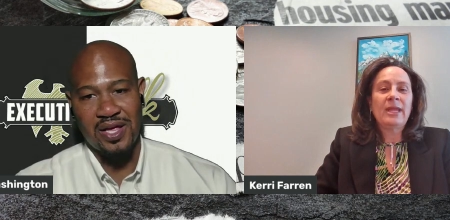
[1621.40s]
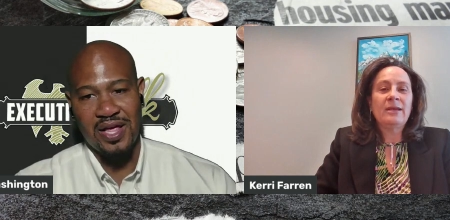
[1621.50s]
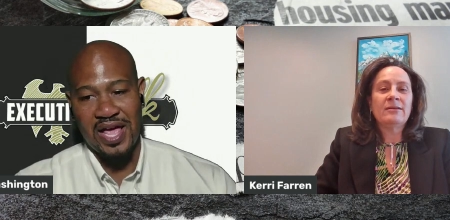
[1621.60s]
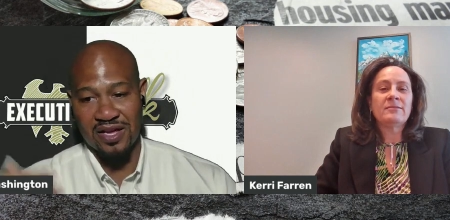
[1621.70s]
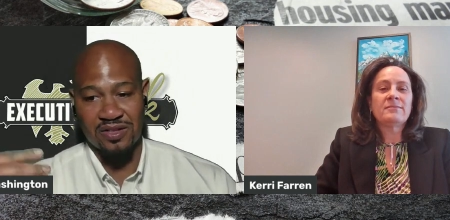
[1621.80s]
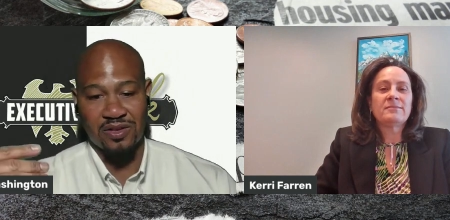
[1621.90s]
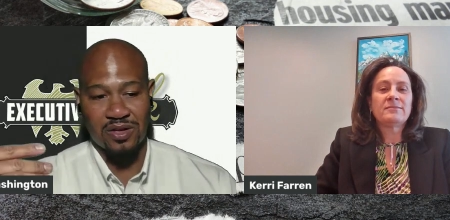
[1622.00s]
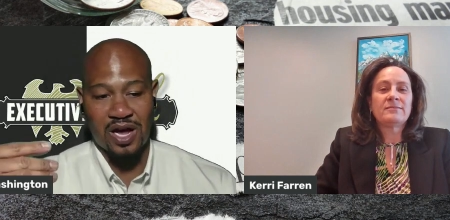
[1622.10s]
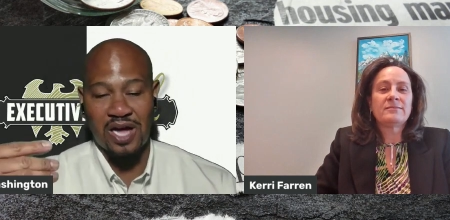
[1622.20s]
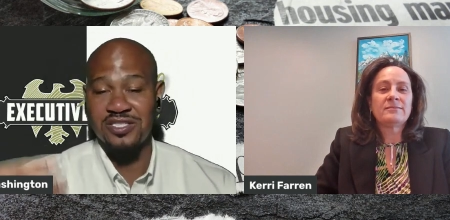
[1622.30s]
Speaker 1: yeah. and
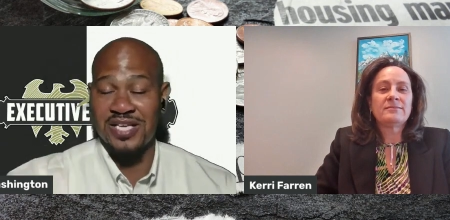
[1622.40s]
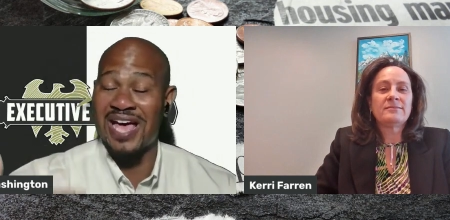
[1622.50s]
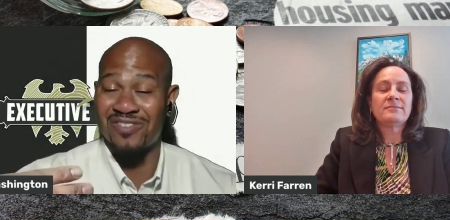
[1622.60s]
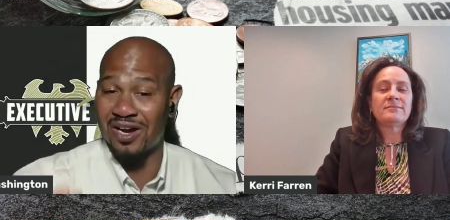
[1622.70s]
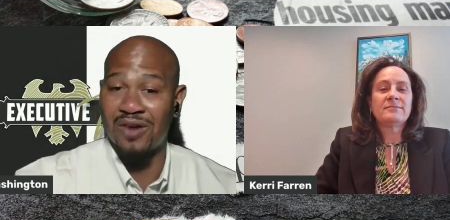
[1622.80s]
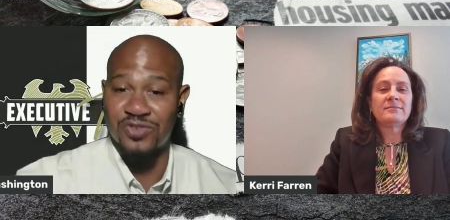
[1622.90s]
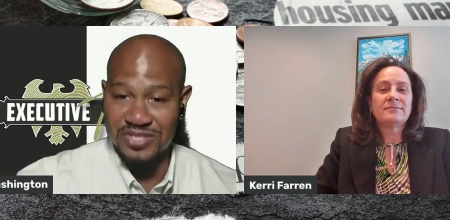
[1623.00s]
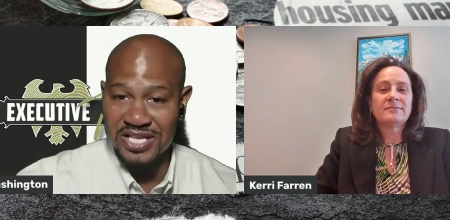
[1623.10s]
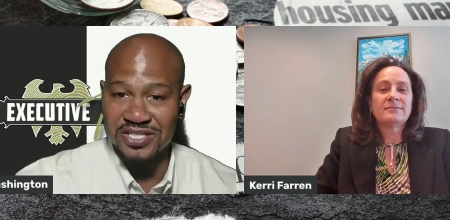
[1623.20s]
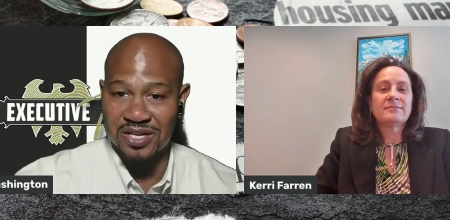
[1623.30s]
constantly have a
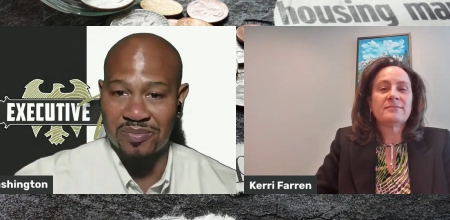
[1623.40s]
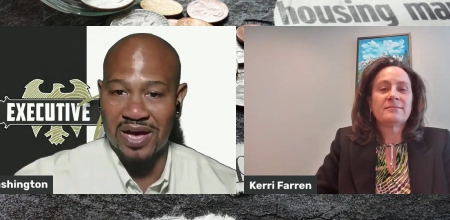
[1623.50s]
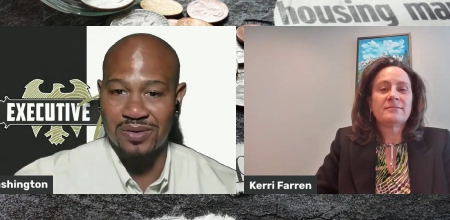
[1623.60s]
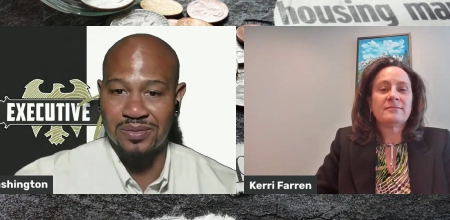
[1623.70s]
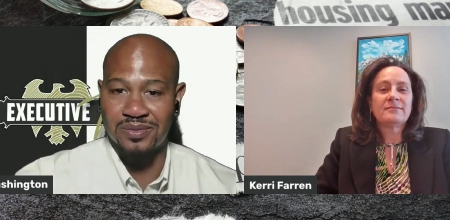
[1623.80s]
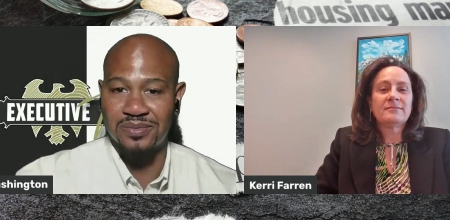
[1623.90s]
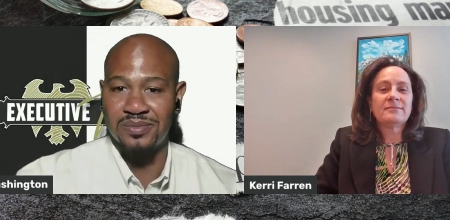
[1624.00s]
conversation about